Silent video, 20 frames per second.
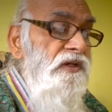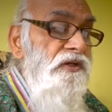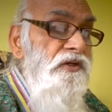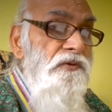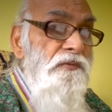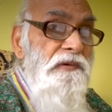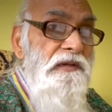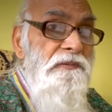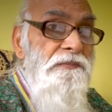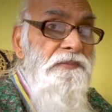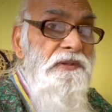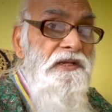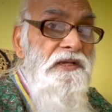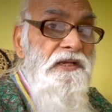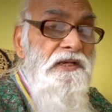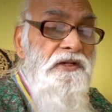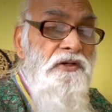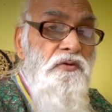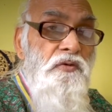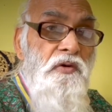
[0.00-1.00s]
you will be
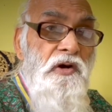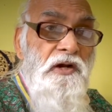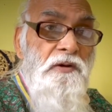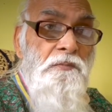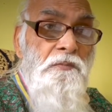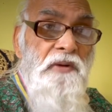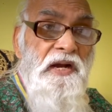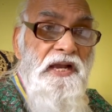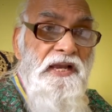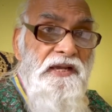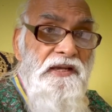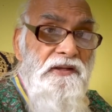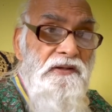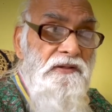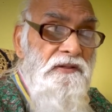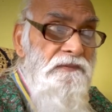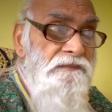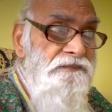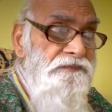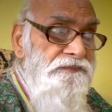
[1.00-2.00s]
in quagmire.
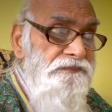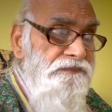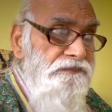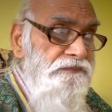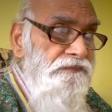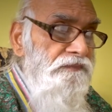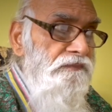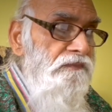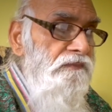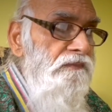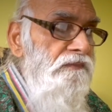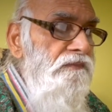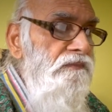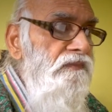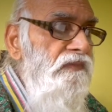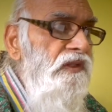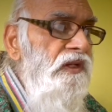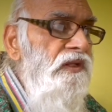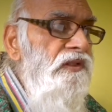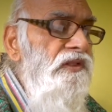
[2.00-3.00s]

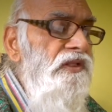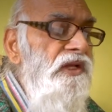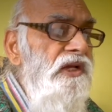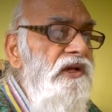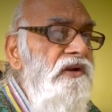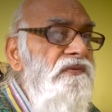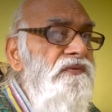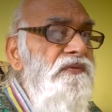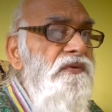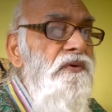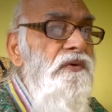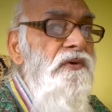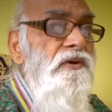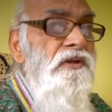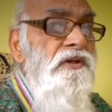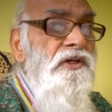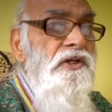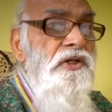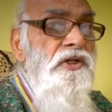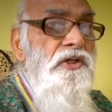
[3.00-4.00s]
Therefore,
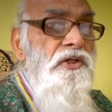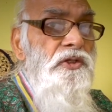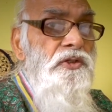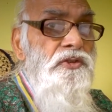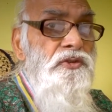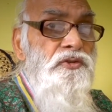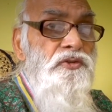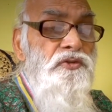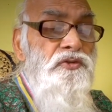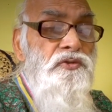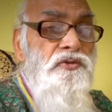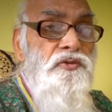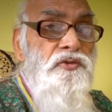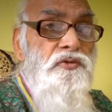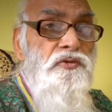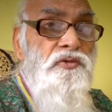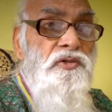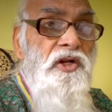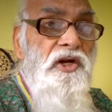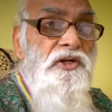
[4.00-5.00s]

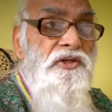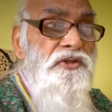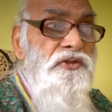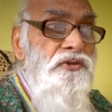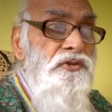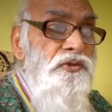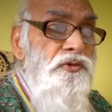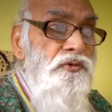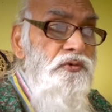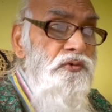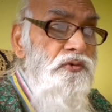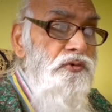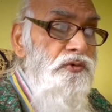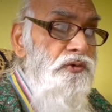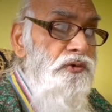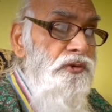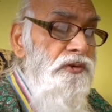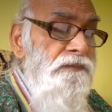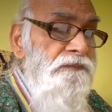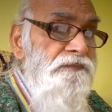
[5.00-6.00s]
do not
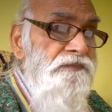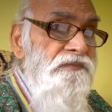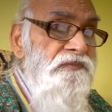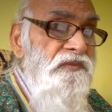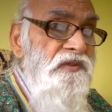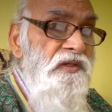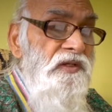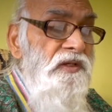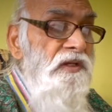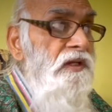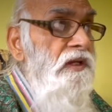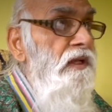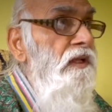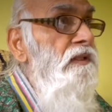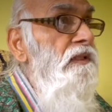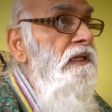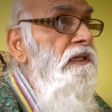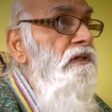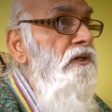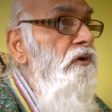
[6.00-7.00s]
choose.
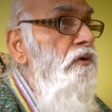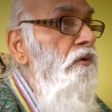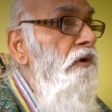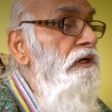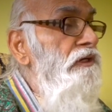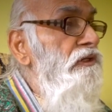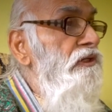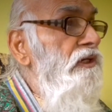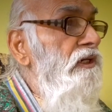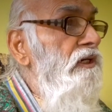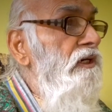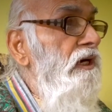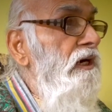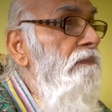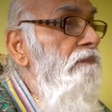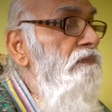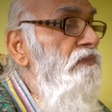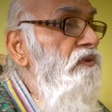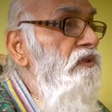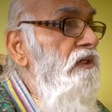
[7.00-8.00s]
Then the question
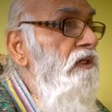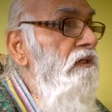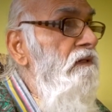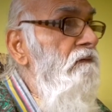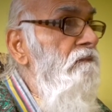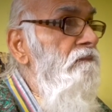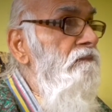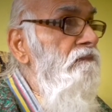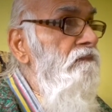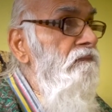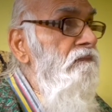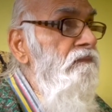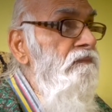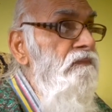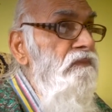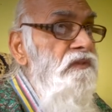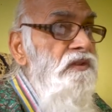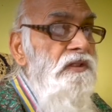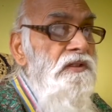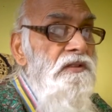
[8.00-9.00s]
comes in
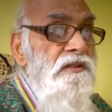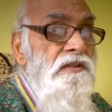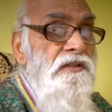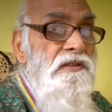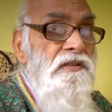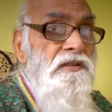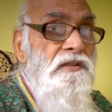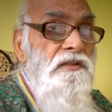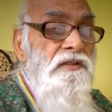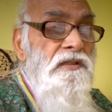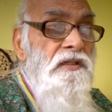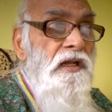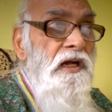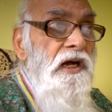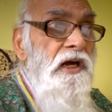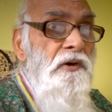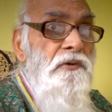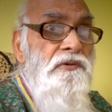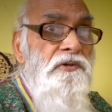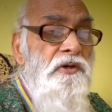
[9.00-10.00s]

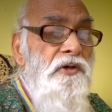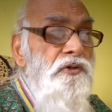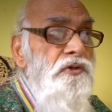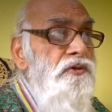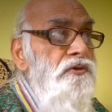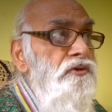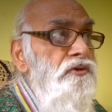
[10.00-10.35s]
how not to